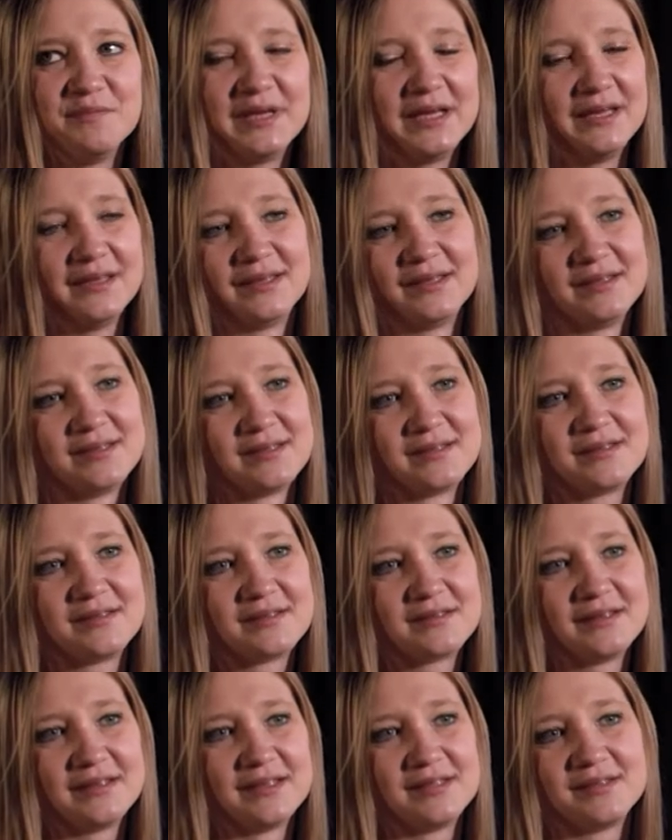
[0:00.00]
me
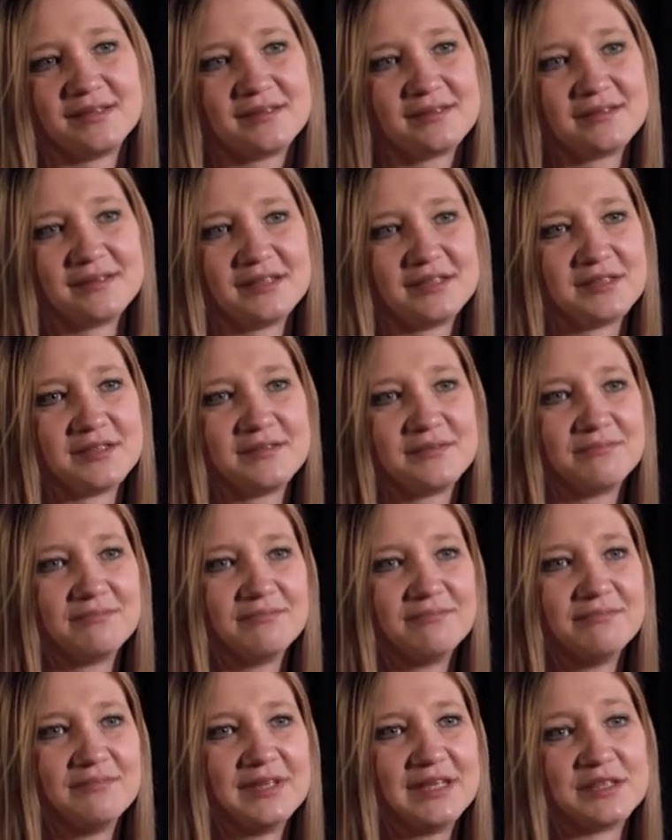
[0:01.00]
is, is, is
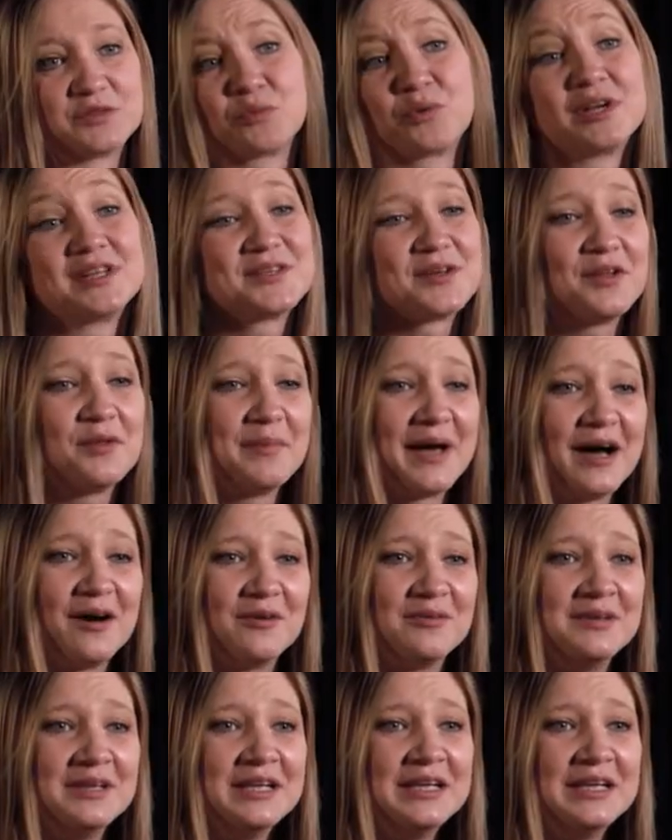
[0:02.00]
is what it's all about.